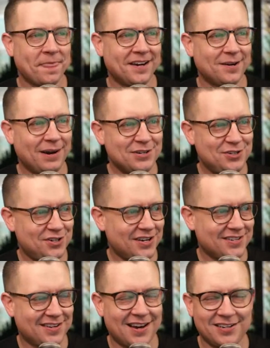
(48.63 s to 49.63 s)
I
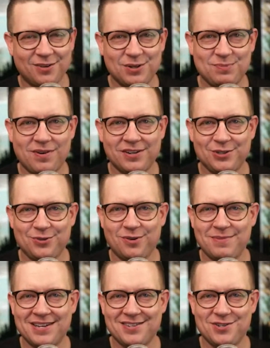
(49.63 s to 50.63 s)
just got done responding to a
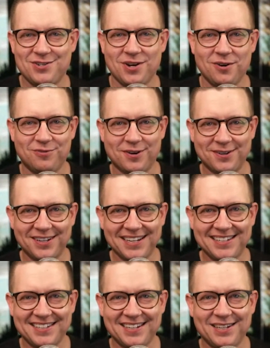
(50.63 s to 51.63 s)
message over on
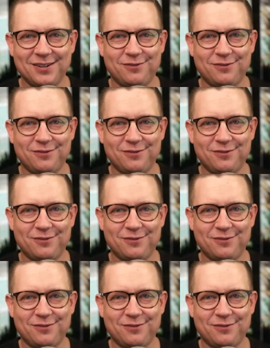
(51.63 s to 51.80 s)
LinkedIn